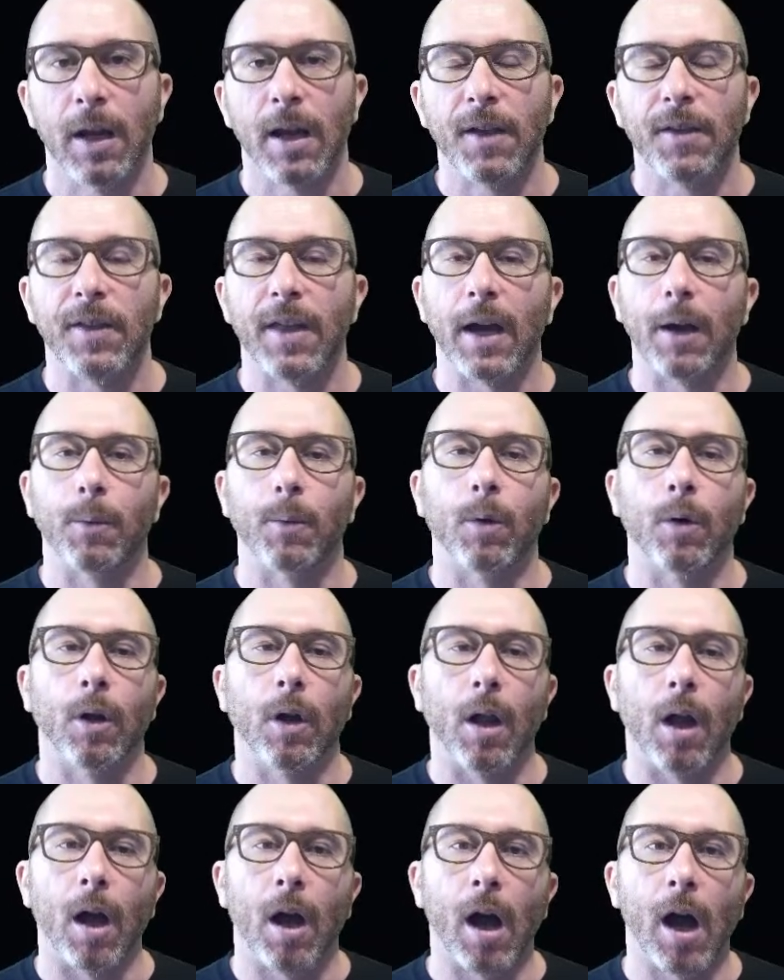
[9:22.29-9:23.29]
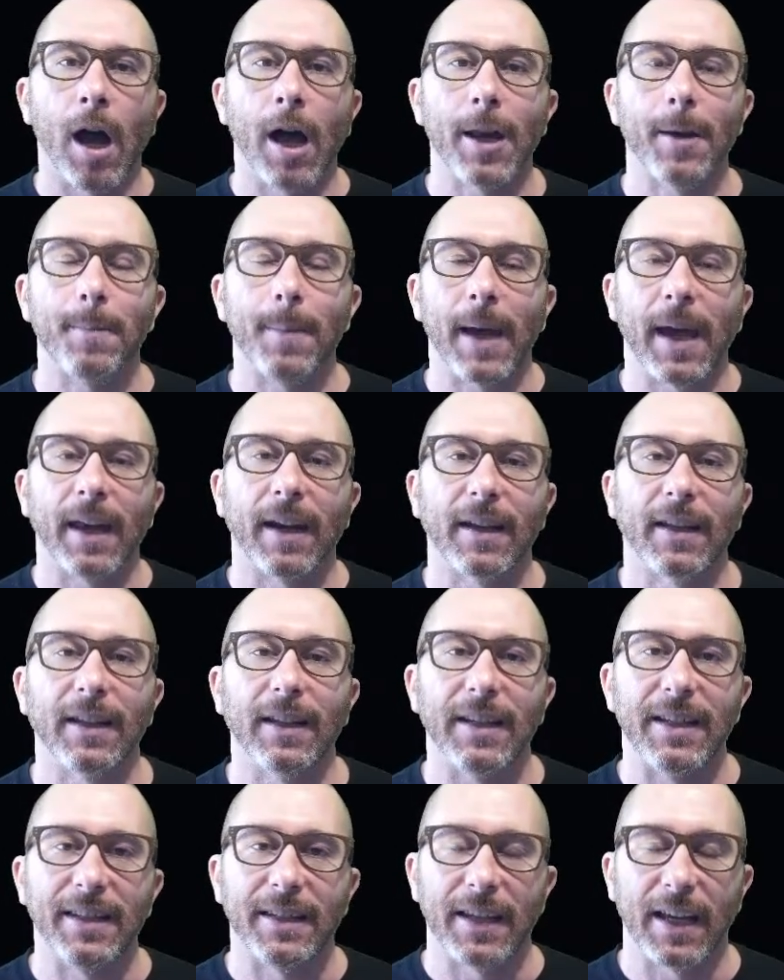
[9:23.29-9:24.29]
that will
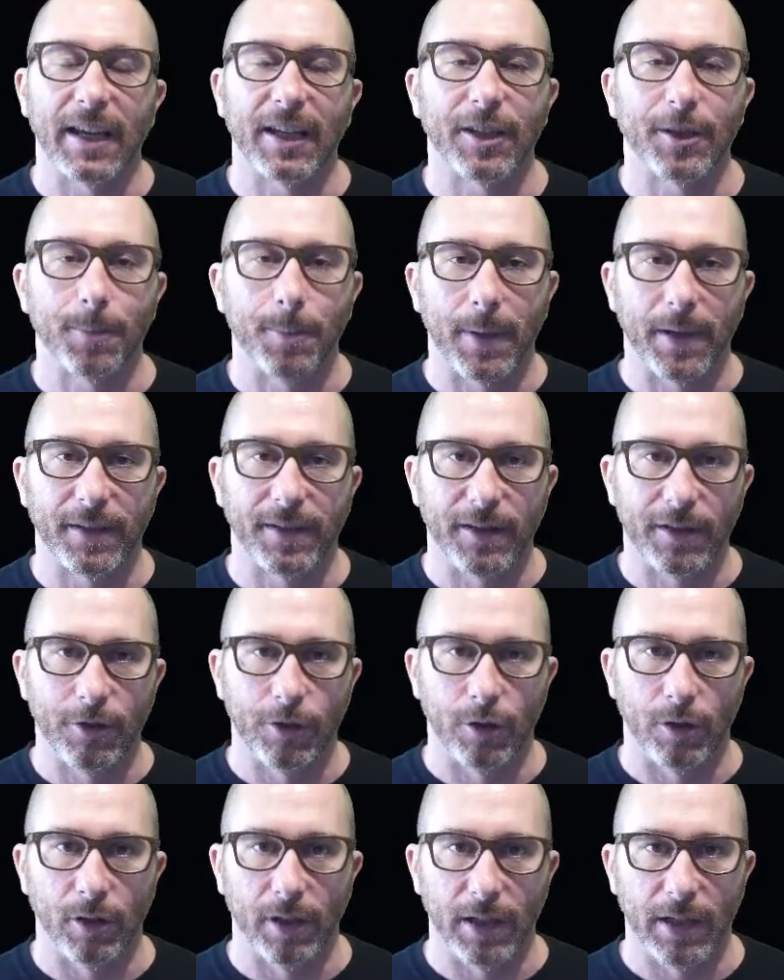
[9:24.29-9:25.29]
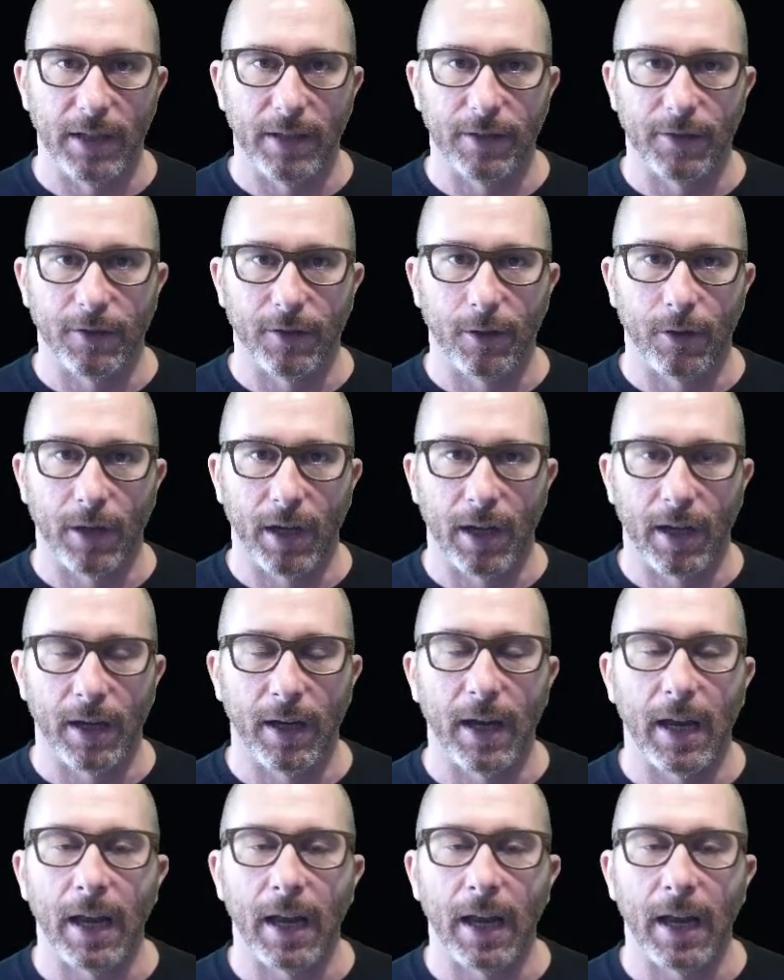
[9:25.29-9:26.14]
automatically text message your leads. Okay.